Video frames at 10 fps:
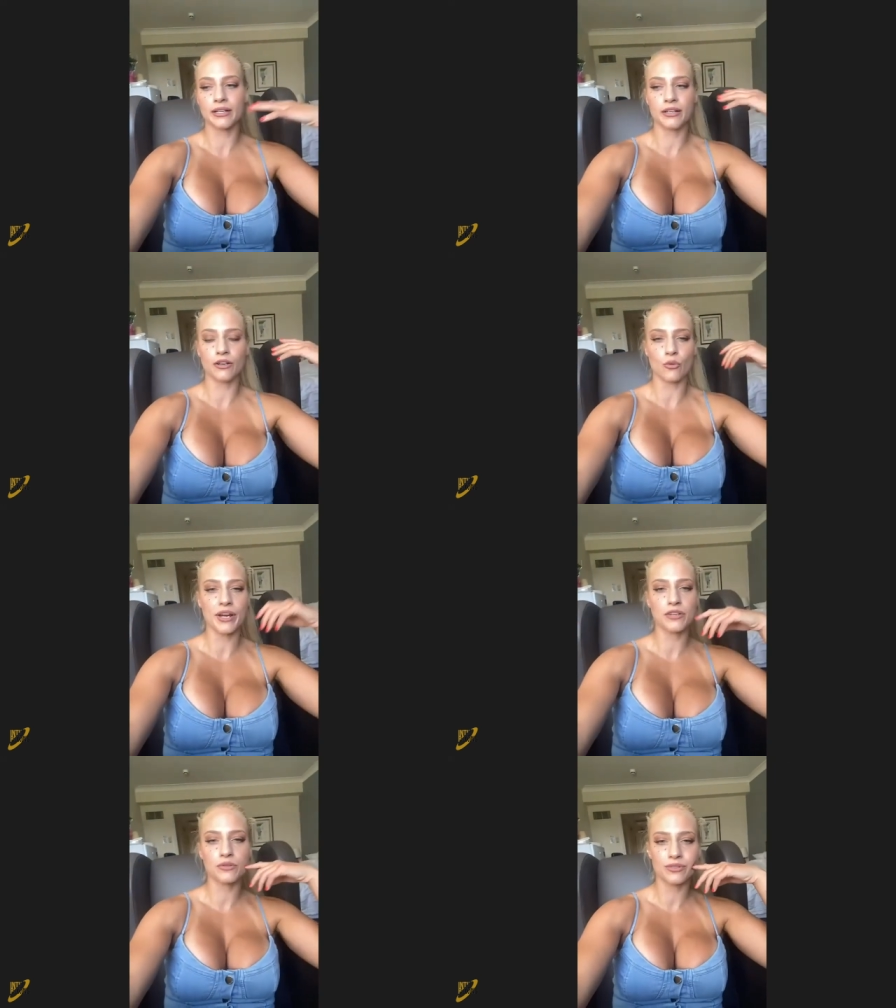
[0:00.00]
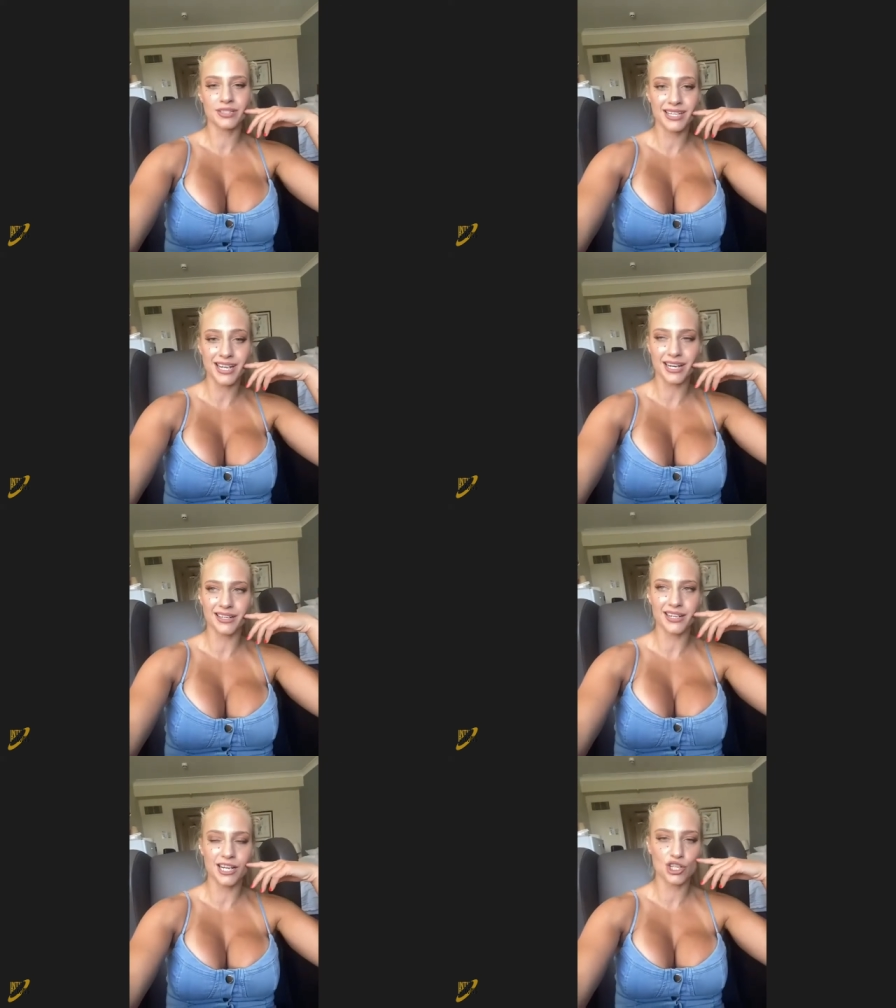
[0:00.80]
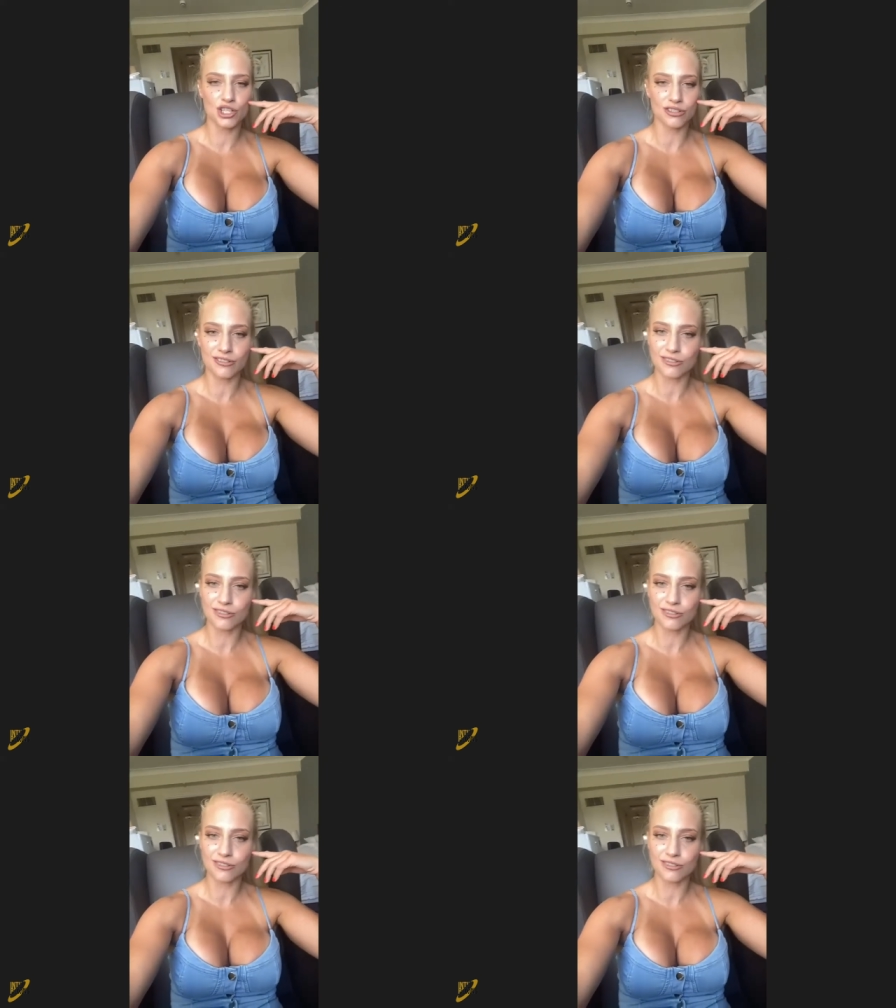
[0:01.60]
you know, Rachel's sick and injured.